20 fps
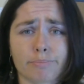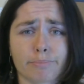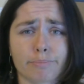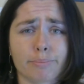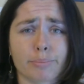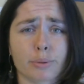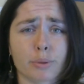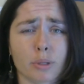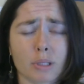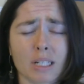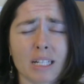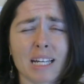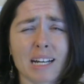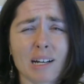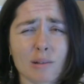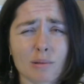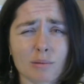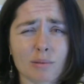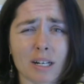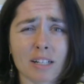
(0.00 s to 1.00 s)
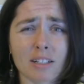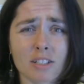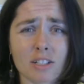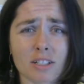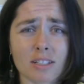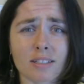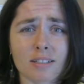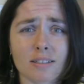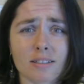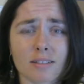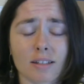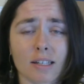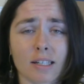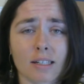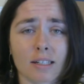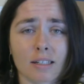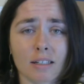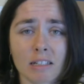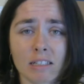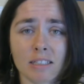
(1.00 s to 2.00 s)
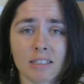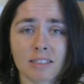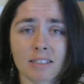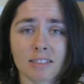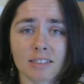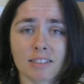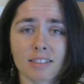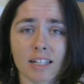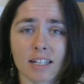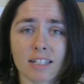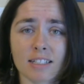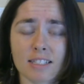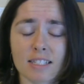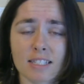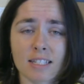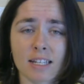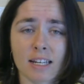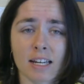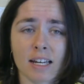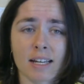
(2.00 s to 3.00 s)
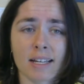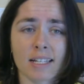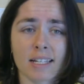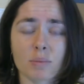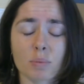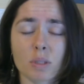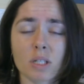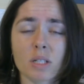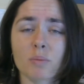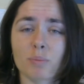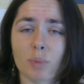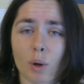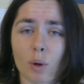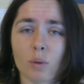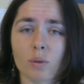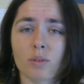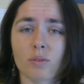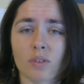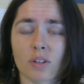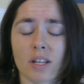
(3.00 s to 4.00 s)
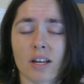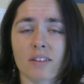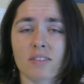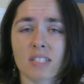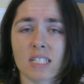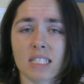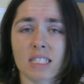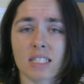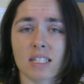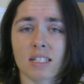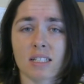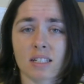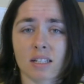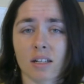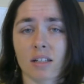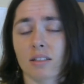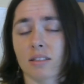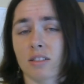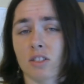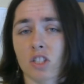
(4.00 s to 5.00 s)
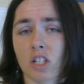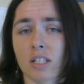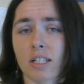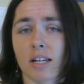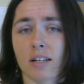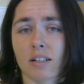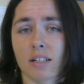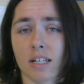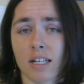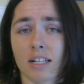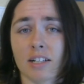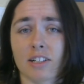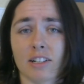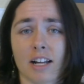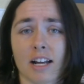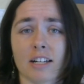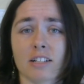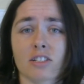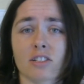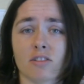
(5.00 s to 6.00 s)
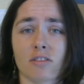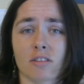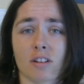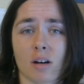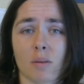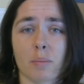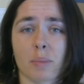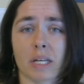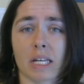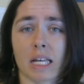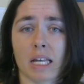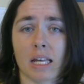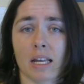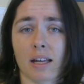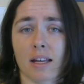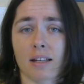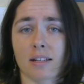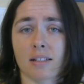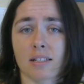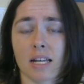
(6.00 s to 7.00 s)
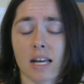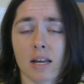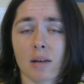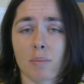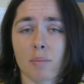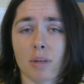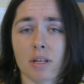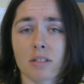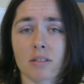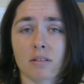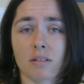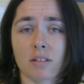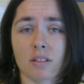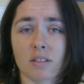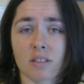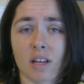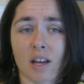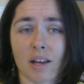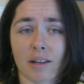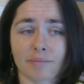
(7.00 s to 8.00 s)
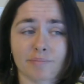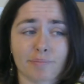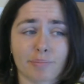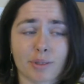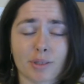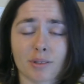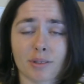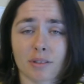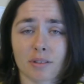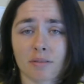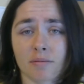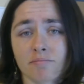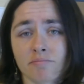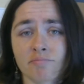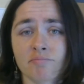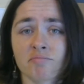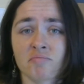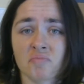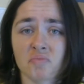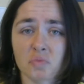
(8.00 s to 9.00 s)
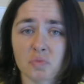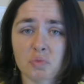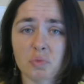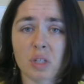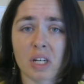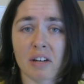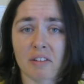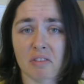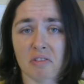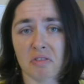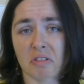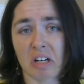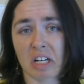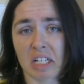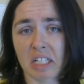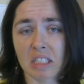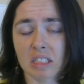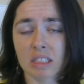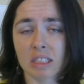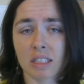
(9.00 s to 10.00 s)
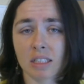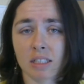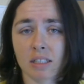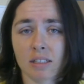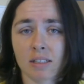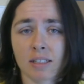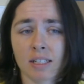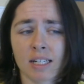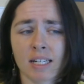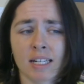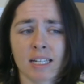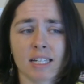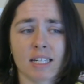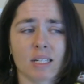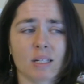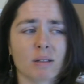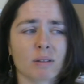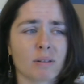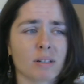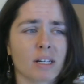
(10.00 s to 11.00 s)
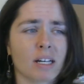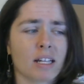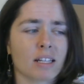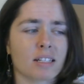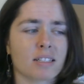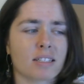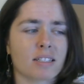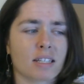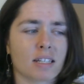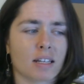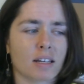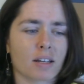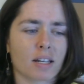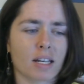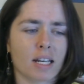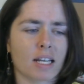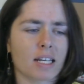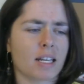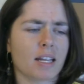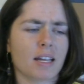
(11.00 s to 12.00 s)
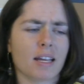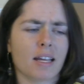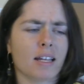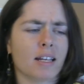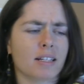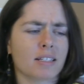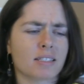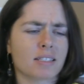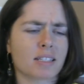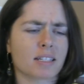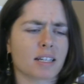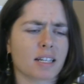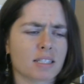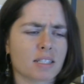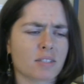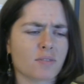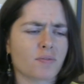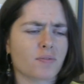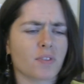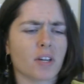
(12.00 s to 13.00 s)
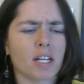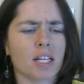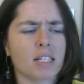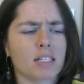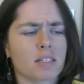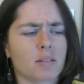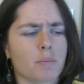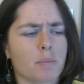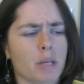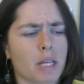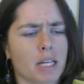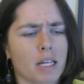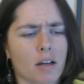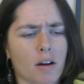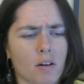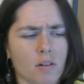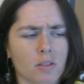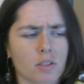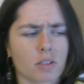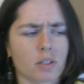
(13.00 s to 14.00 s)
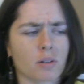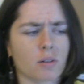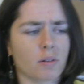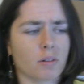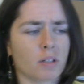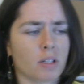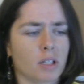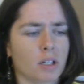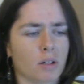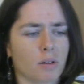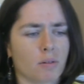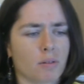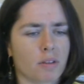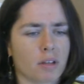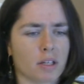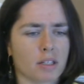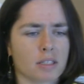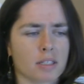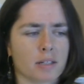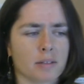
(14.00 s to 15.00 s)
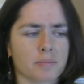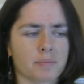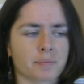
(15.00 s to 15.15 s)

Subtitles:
pretty outrageous. Like, that's pretty bold for the FTC to shut down an international company and basically say, we have the right. Let's and it's funny to me also, that